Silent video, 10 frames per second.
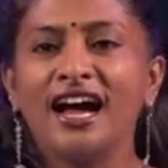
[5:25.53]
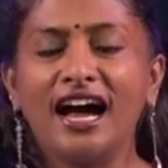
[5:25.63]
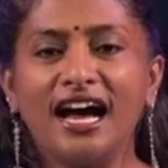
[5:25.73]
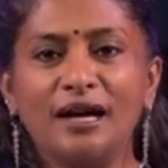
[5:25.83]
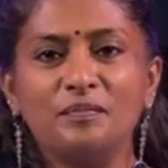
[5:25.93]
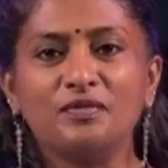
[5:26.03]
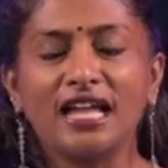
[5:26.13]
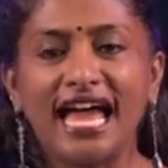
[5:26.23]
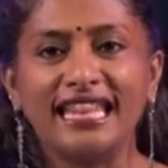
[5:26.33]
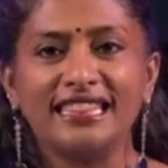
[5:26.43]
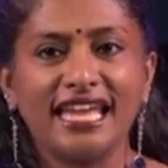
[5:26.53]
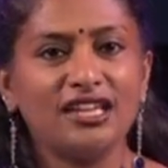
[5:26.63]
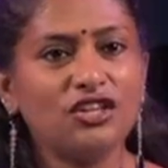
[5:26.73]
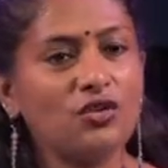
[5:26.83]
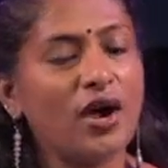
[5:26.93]
Um, and then,
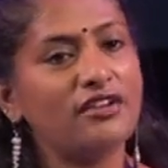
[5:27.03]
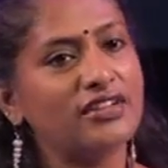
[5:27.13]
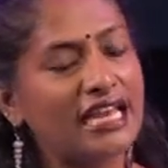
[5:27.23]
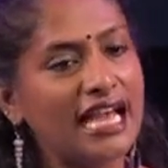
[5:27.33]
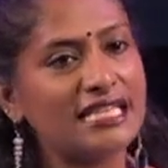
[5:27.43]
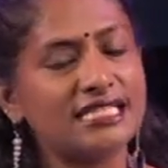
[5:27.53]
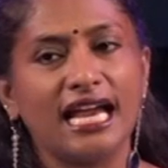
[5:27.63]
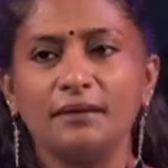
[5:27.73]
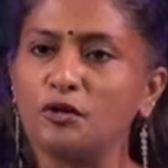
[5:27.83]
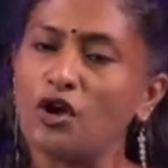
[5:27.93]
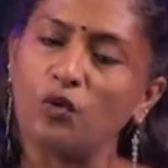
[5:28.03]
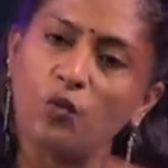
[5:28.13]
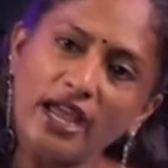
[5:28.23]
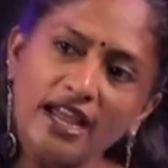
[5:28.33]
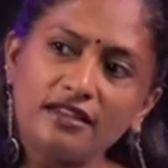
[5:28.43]
you know, I realized I had put on
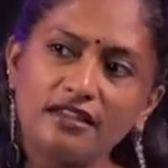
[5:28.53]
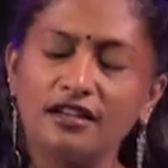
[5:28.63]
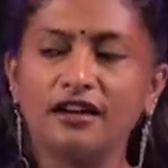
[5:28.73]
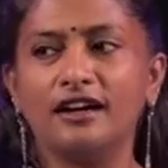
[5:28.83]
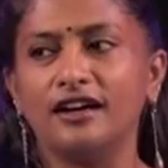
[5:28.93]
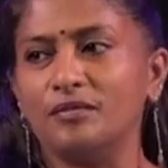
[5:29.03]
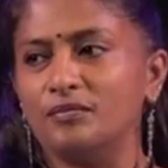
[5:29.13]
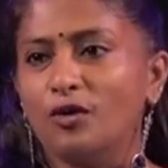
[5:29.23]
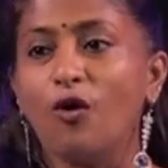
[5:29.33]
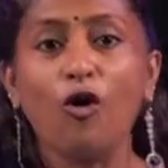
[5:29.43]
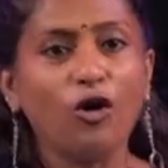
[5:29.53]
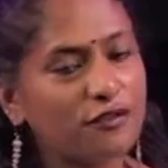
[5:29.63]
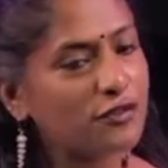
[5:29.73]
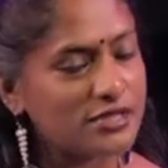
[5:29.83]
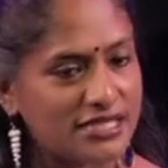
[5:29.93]
weight, um, all
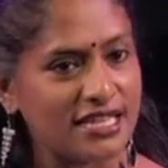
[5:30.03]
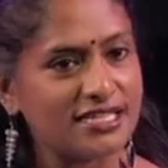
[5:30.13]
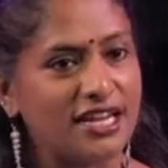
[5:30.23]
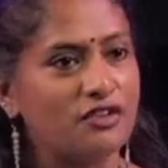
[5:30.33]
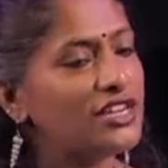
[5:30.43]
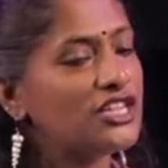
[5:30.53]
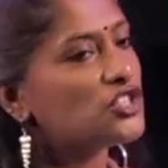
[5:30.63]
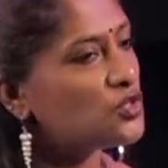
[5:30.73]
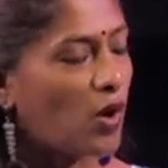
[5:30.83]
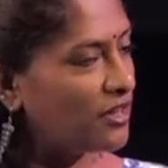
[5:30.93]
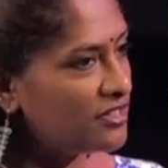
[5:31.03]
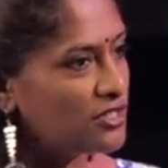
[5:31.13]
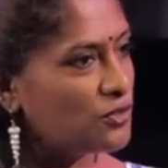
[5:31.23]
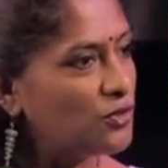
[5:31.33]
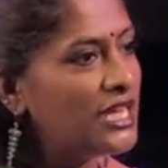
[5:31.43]
of those things, and I really just wanted
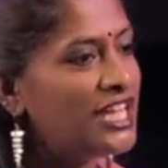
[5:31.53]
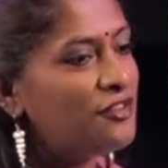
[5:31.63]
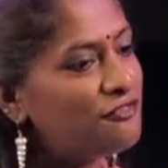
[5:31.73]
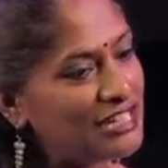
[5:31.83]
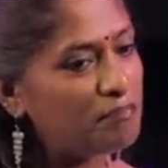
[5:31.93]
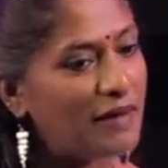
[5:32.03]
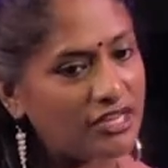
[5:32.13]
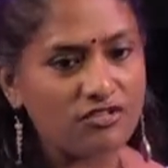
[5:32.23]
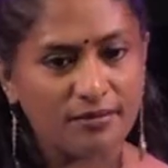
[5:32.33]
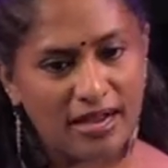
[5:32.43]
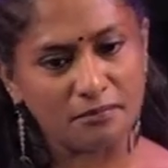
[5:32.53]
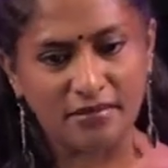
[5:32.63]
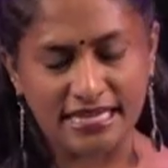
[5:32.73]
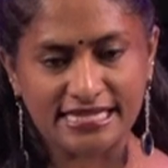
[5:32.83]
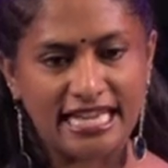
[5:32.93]
to feel better about
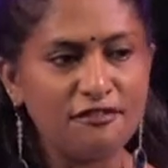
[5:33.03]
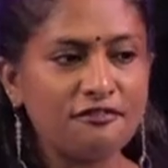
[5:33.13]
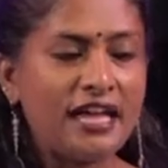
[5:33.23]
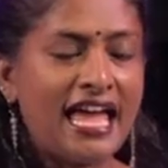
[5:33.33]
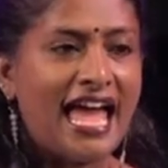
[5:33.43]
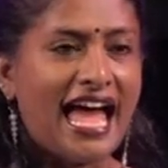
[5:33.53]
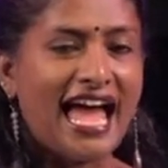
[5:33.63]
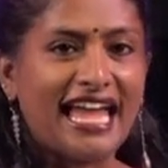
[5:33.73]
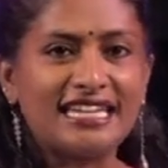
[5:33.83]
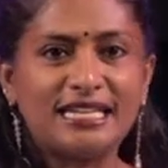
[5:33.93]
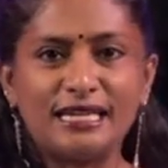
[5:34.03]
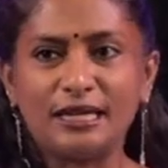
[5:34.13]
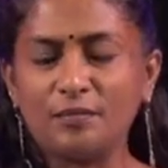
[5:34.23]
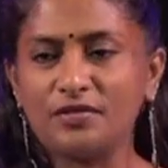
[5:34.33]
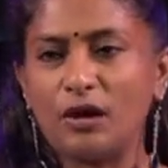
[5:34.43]
myself. And
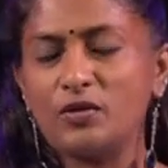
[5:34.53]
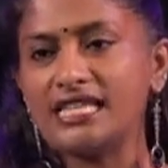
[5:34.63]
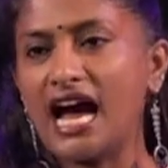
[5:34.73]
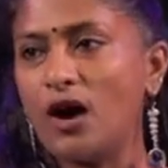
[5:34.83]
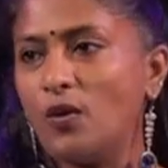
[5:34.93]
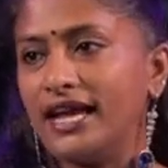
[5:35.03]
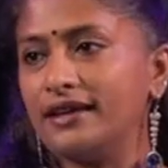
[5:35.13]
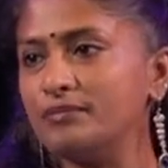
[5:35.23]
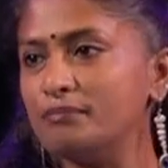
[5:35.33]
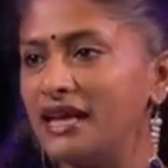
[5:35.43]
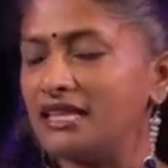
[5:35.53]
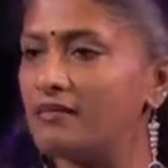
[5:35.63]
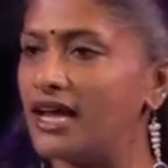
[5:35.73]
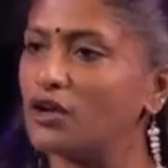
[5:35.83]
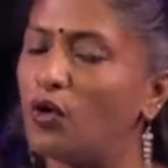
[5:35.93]
um, that was how I met
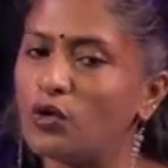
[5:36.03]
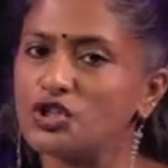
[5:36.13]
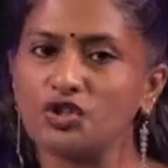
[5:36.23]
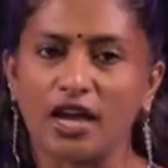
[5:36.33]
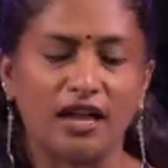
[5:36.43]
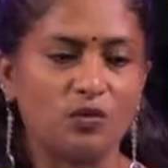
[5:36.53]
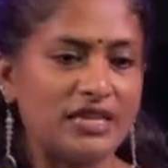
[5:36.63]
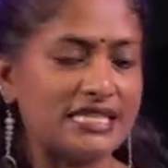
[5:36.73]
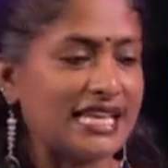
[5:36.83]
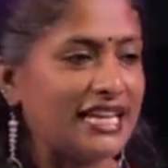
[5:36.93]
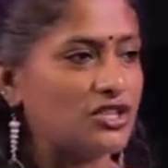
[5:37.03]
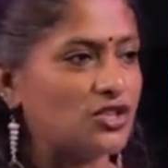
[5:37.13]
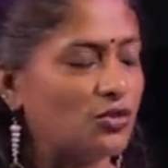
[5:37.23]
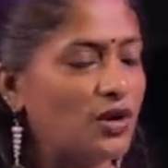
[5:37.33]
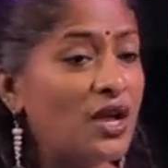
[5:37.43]
my coach, and we decided
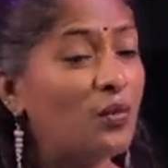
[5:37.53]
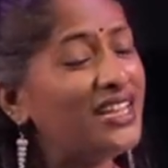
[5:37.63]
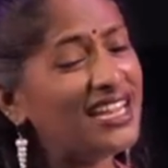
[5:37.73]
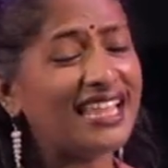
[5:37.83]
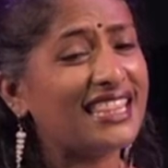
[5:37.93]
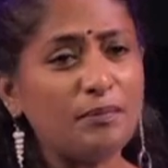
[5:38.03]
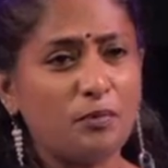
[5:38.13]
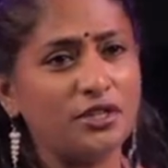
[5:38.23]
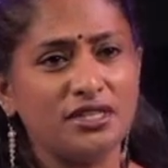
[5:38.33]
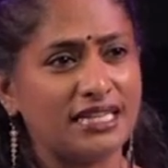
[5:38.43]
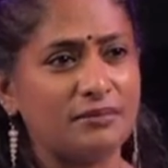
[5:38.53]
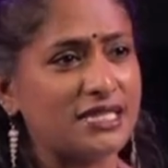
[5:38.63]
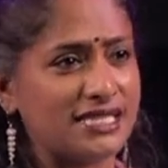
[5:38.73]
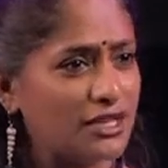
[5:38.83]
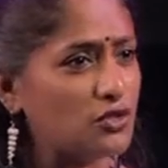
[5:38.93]
to, we didn't at that point in time
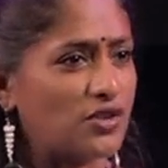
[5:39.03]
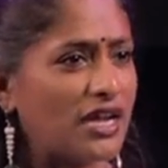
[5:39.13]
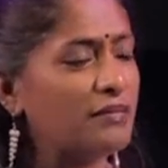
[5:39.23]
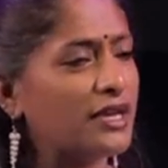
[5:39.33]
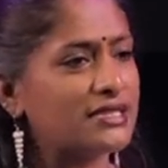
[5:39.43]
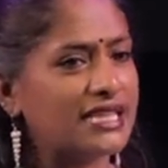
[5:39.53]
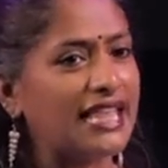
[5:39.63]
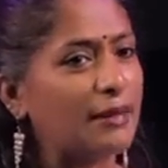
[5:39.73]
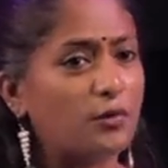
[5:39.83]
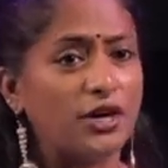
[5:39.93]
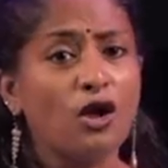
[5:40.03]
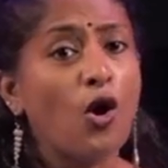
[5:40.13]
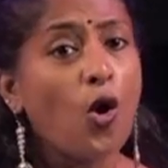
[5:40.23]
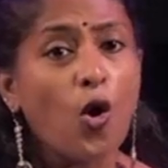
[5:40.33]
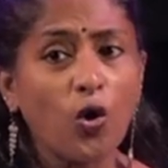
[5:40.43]
decide to run because at that point,
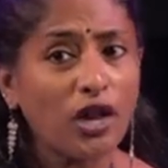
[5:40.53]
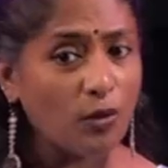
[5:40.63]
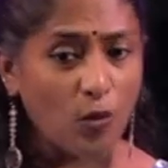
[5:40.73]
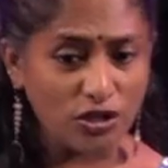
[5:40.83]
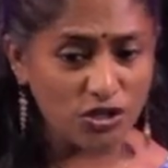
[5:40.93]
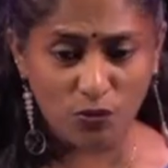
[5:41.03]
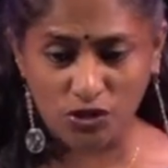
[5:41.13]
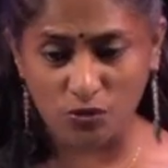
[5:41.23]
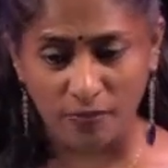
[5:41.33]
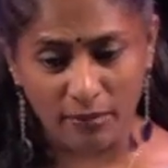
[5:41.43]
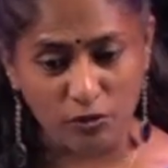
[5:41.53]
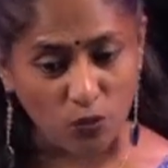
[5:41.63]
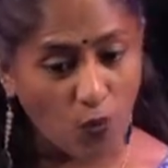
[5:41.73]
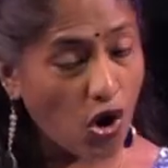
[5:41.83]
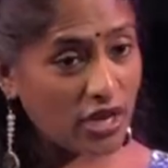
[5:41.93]
all I wanted to was to be able to
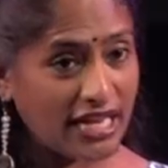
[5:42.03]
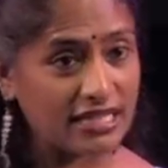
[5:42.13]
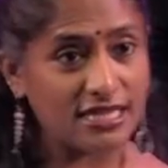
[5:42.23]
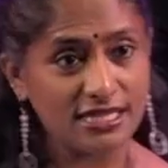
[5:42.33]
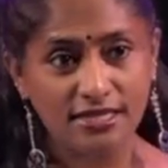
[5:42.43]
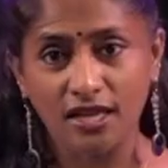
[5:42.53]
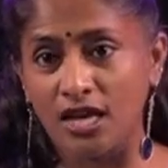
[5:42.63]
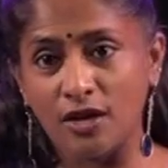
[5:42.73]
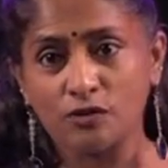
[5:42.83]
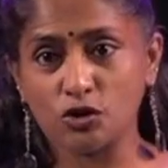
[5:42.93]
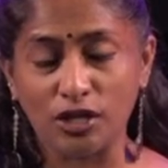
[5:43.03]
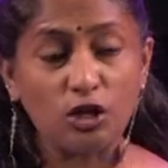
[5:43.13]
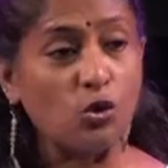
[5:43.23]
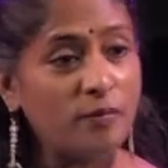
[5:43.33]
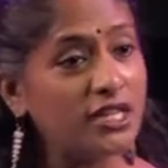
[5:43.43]
walk like this, so that
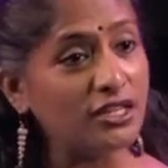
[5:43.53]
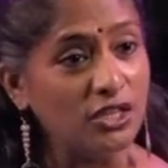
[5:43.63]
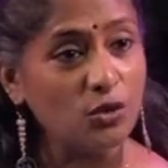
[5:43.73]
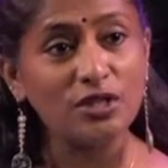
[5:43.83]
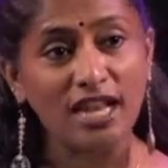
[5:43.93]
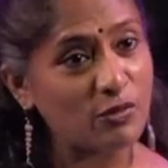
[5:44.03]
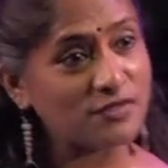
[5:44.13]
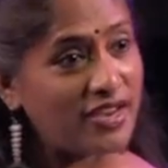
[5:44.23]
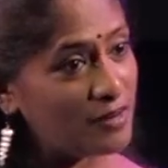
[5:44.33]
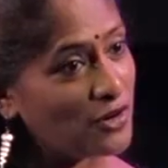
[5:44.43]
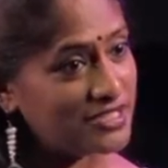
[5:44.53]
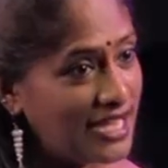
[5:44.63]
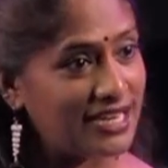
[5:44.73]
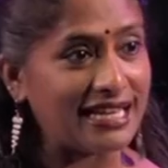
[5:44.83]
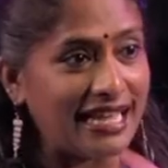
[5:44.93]
nobody knew that I was wearing
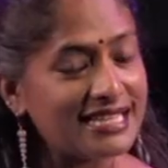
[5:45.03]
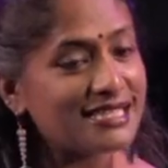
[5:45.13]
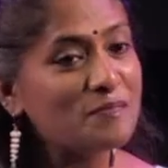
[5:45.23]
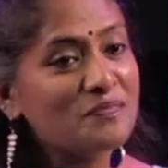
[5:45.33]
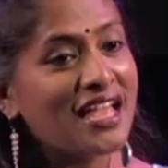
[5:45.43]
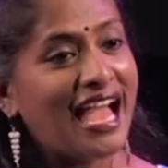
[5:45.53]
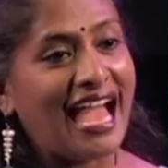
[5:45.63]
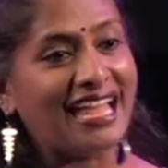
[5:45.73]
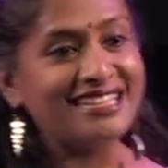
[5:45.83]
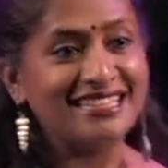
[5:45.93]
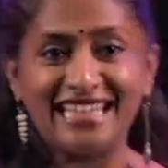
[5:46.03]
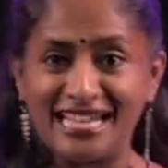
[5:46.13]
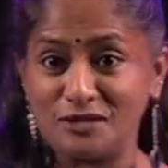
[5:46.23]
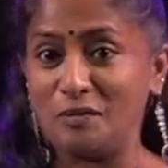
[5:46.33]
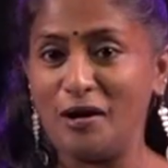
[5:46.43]
prosthetic legs. And
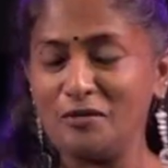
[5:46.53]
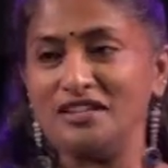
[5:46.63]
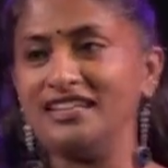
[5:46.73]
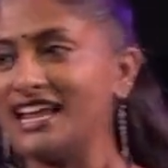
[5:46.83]
that's about it.